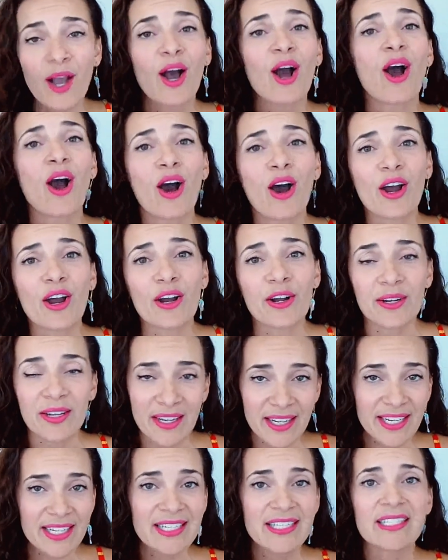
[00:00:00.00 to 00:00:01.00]
hard.
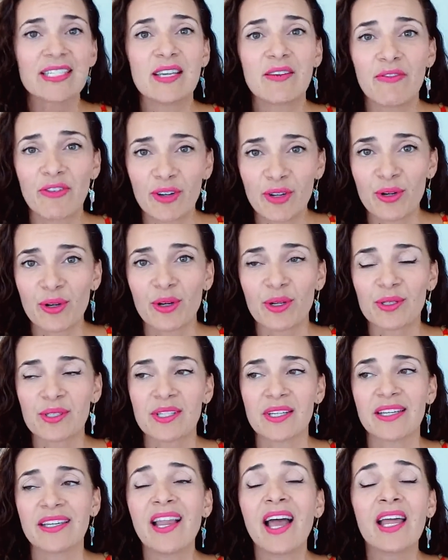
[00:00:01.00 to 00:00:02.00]
Difficult.
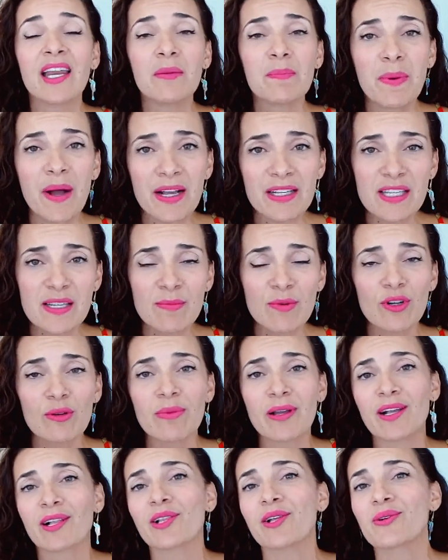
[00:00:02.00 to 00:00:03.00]
Not impossible,
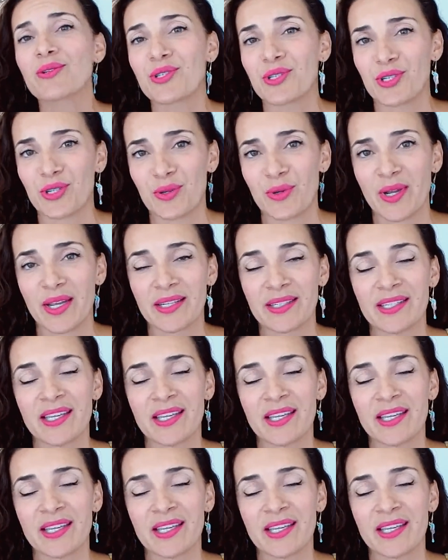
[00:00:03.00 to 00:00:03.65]
but close to it.